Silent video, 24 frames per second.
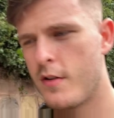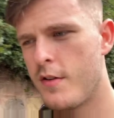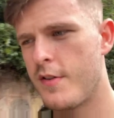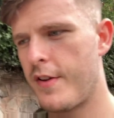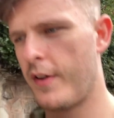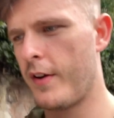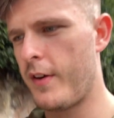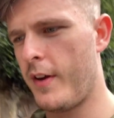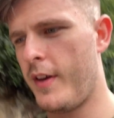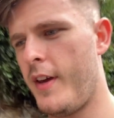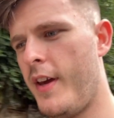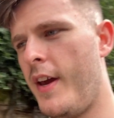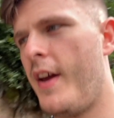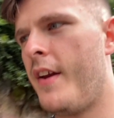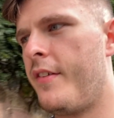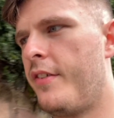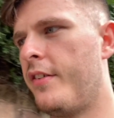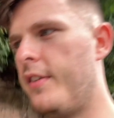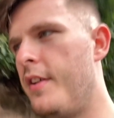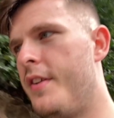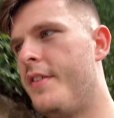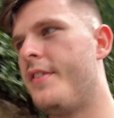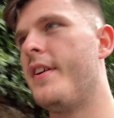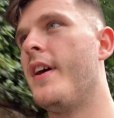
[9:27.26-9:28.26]
So he
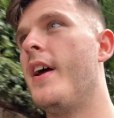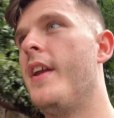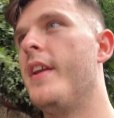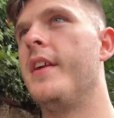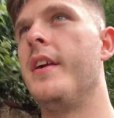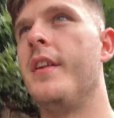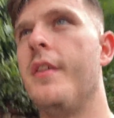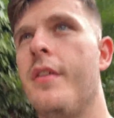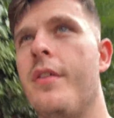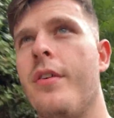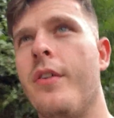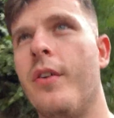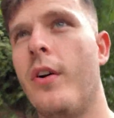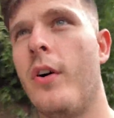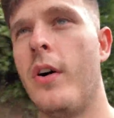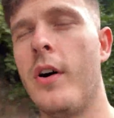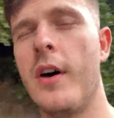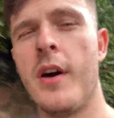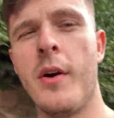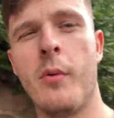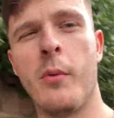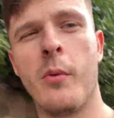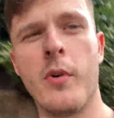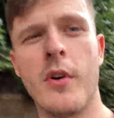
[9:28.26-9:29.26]
actually said he thought
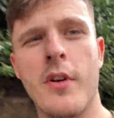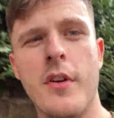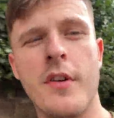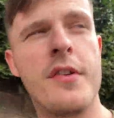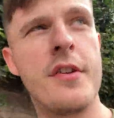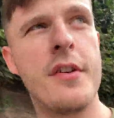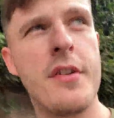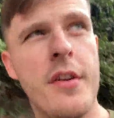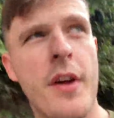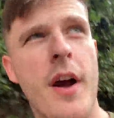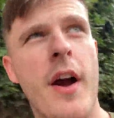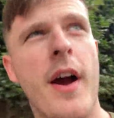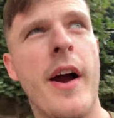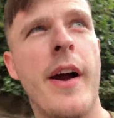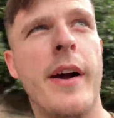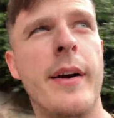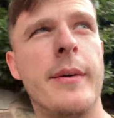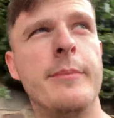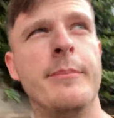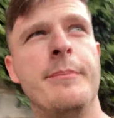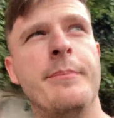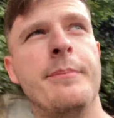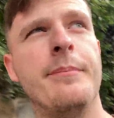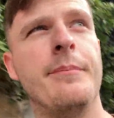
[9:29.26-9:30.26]
it was
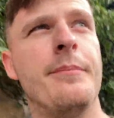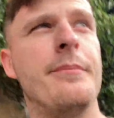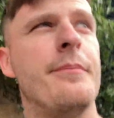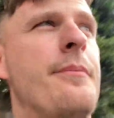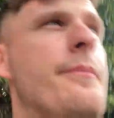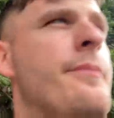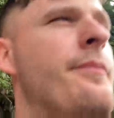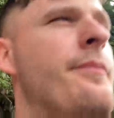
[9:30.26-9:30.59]
um,